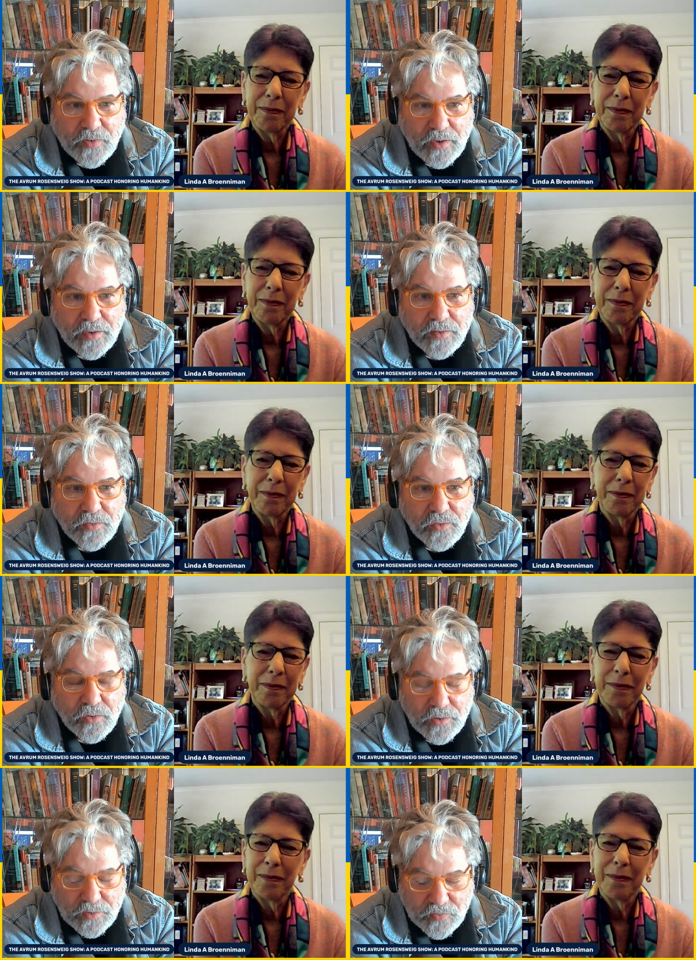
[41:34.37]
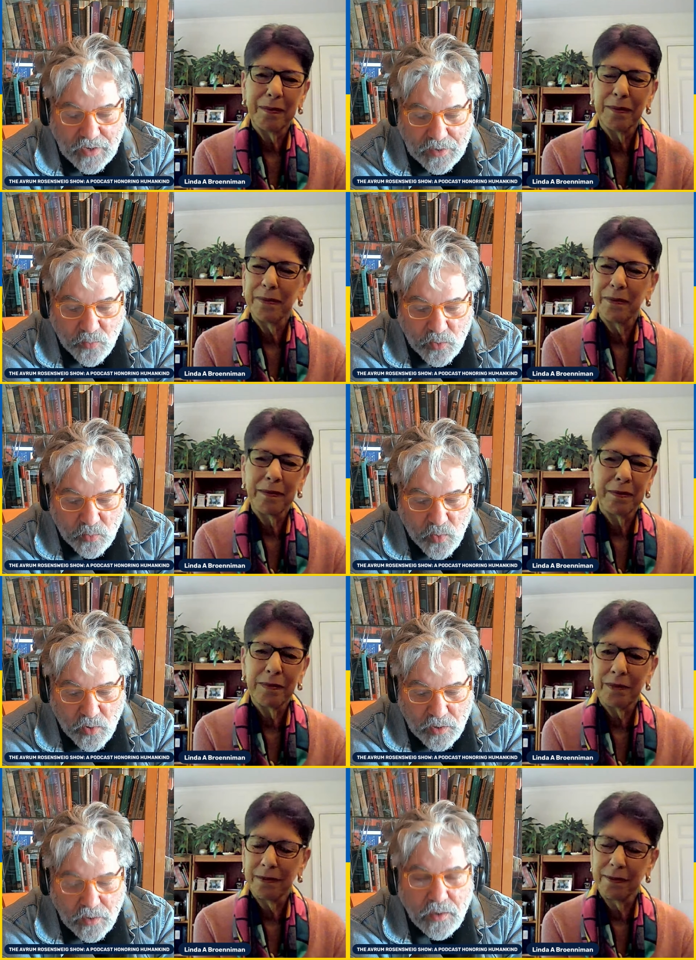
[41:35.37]
Speaker 1: say, during the Second World
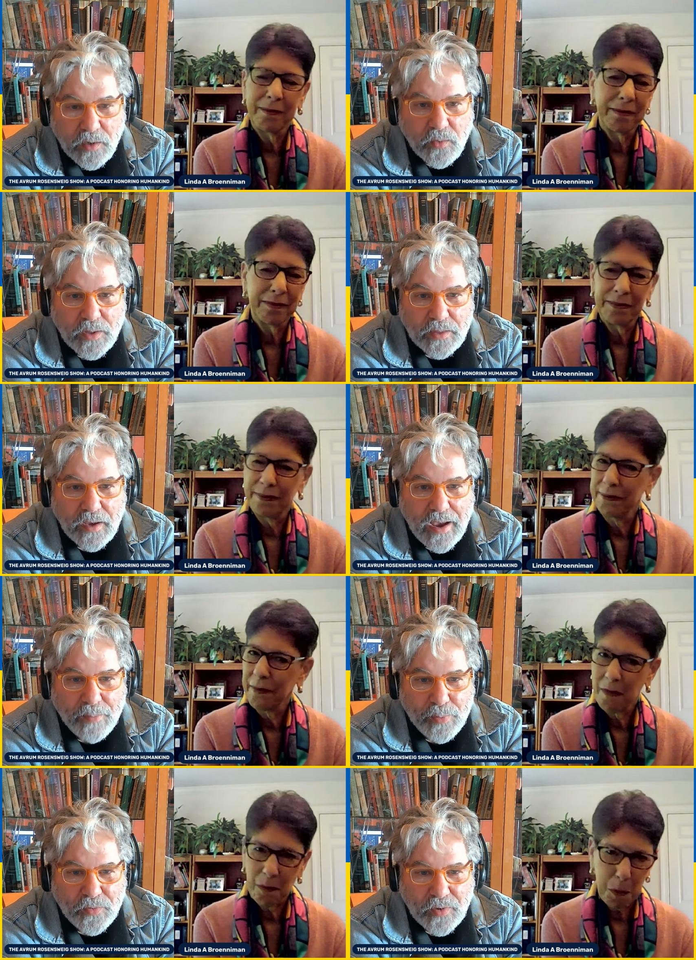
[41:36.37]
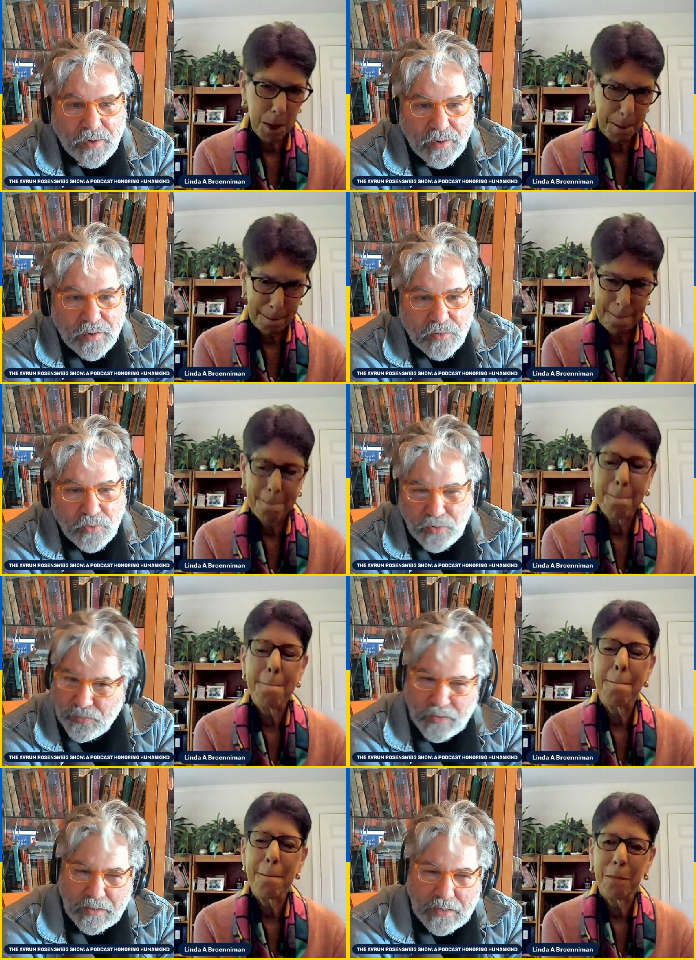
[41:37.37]
War. Quite the opposite. Do you
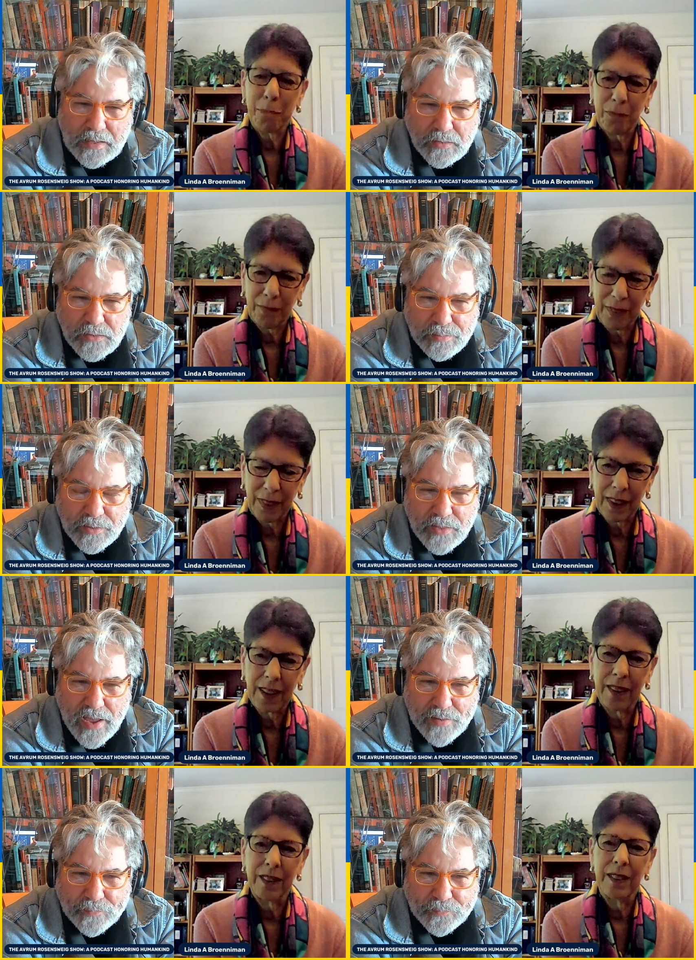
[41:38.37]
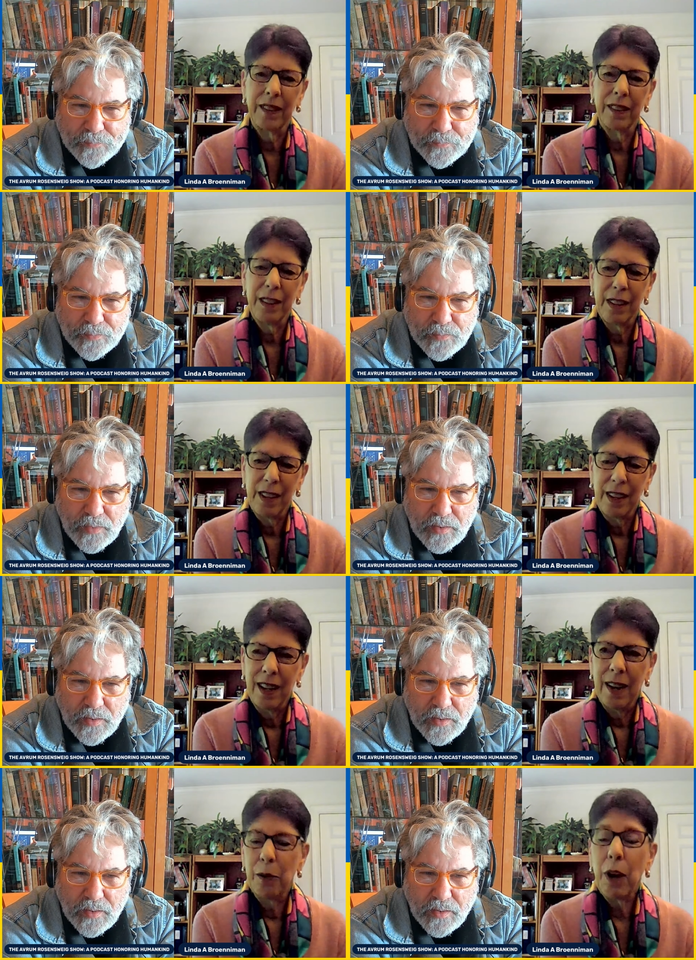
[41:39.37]
feel any guilt about that?
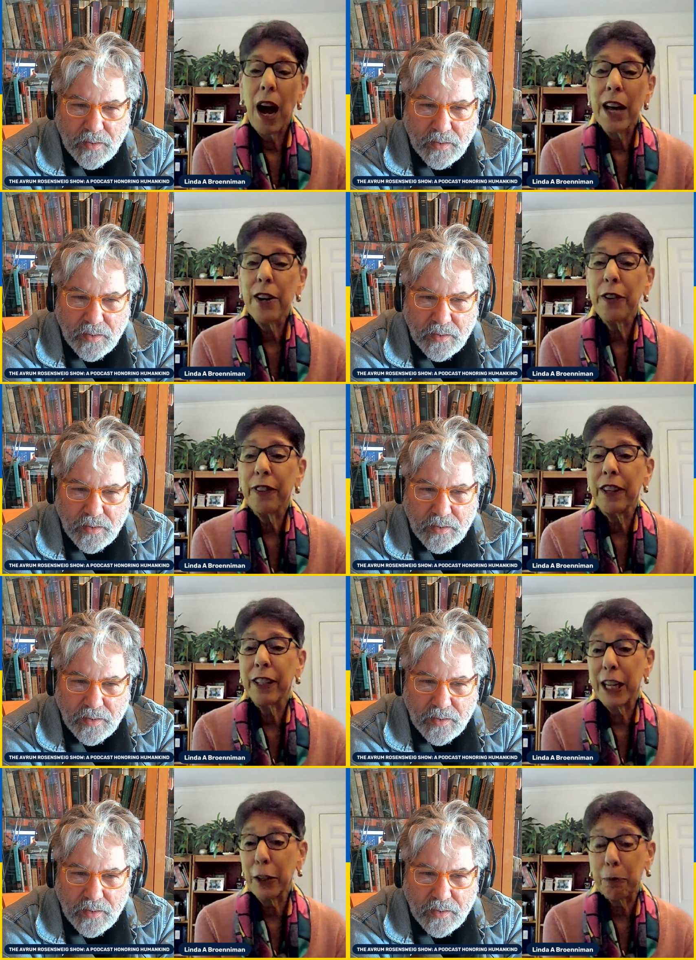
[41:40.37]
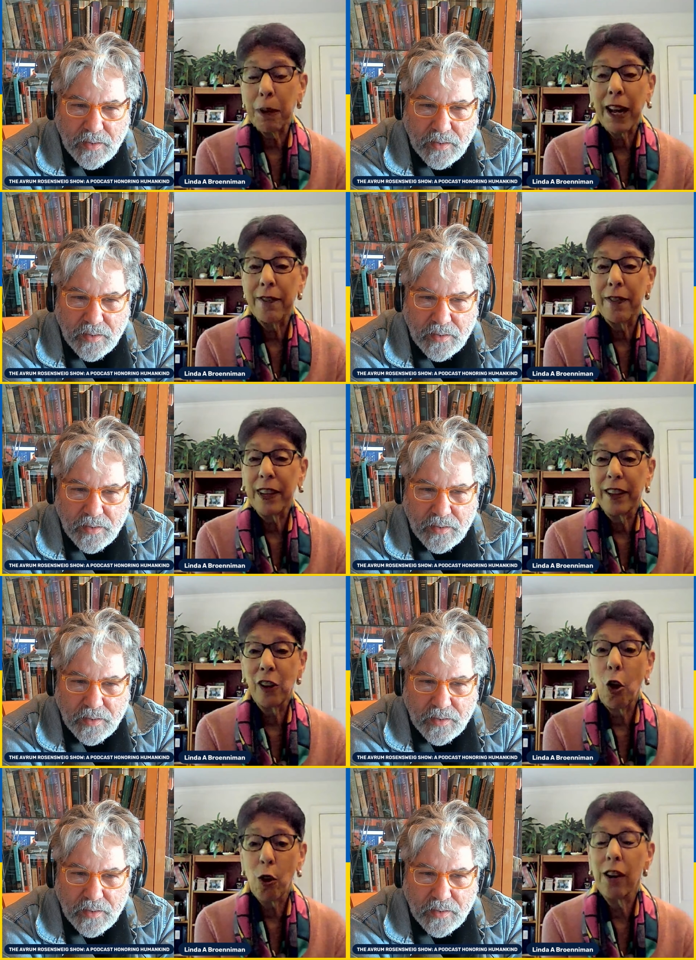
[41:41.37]
Speaker 2: Well, I don't feel guilt, but I feel
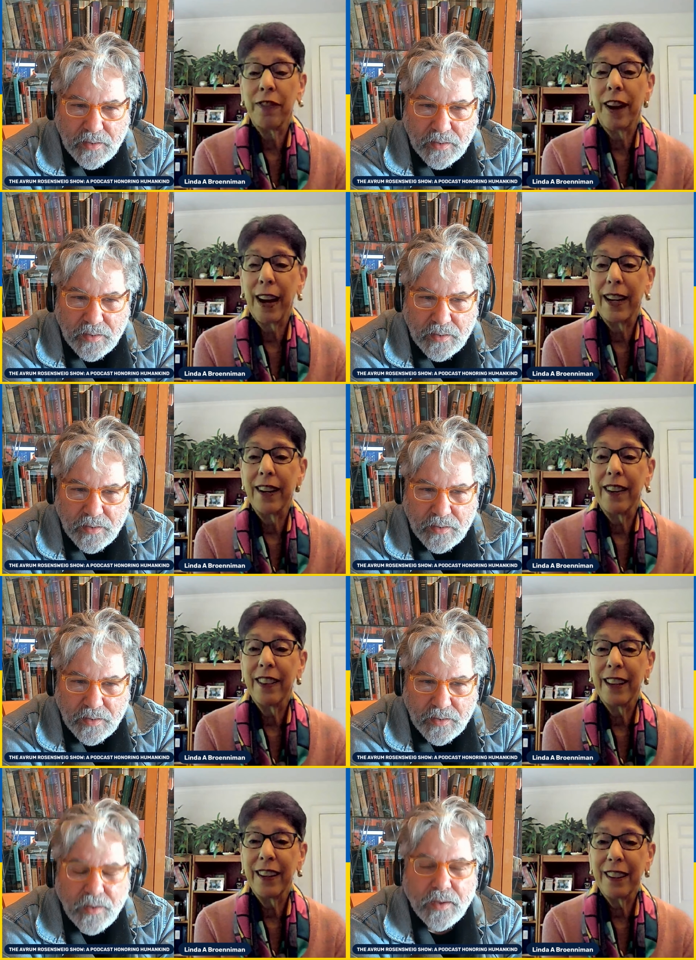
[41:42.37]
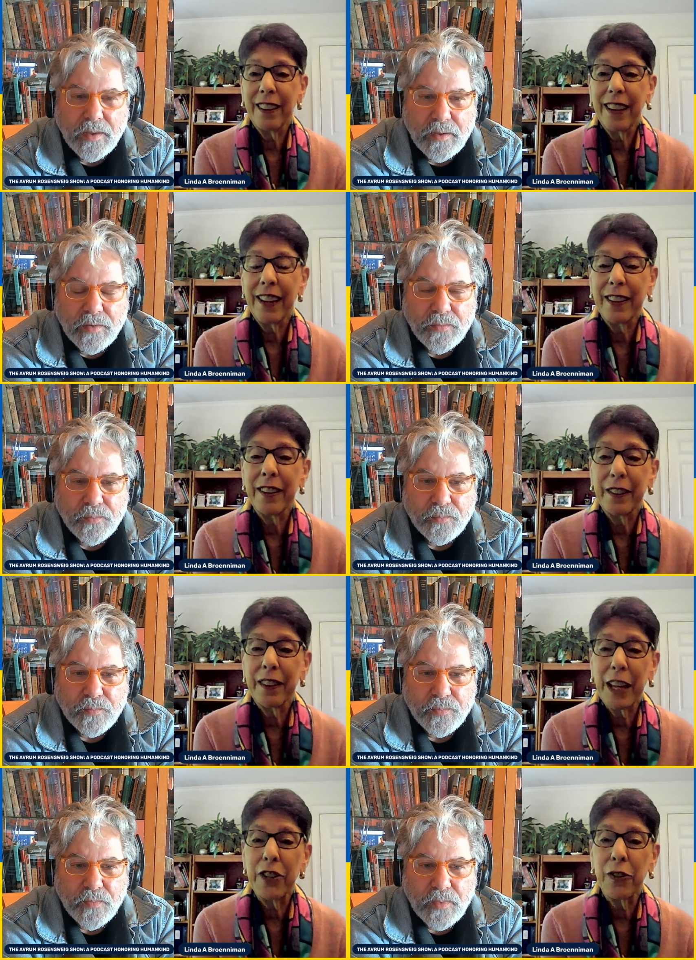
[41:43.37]
horrified that mm -hmm. that
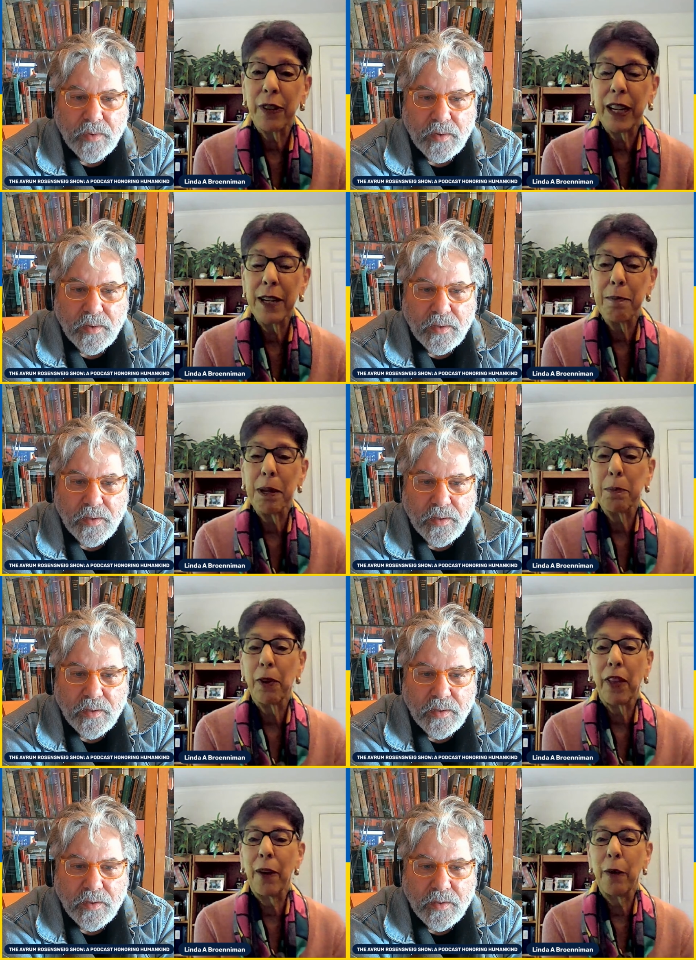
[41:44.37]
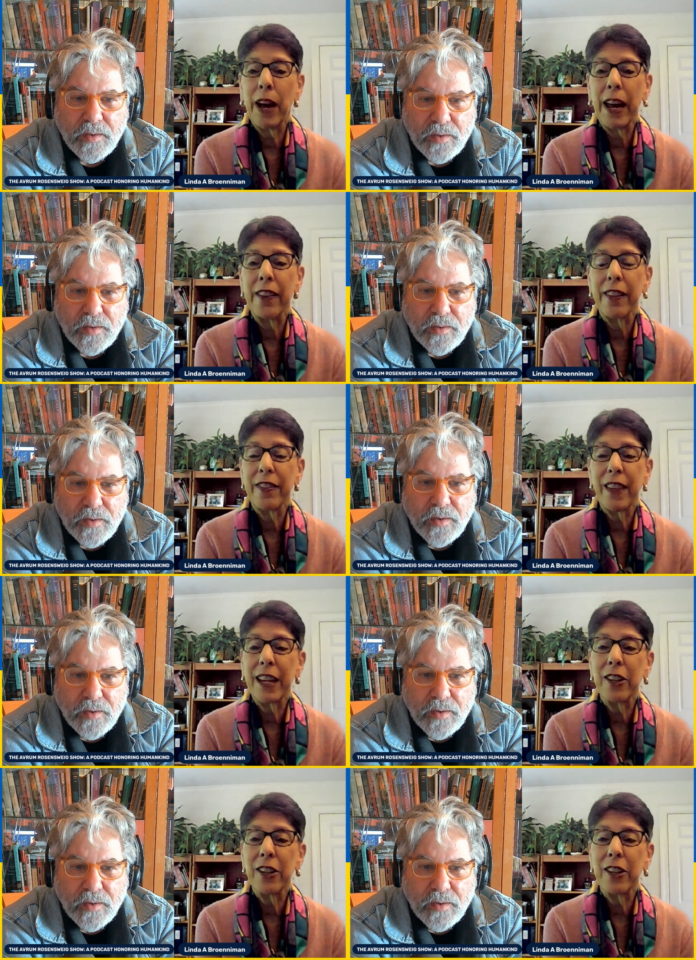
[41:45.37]
they treated people that way, that they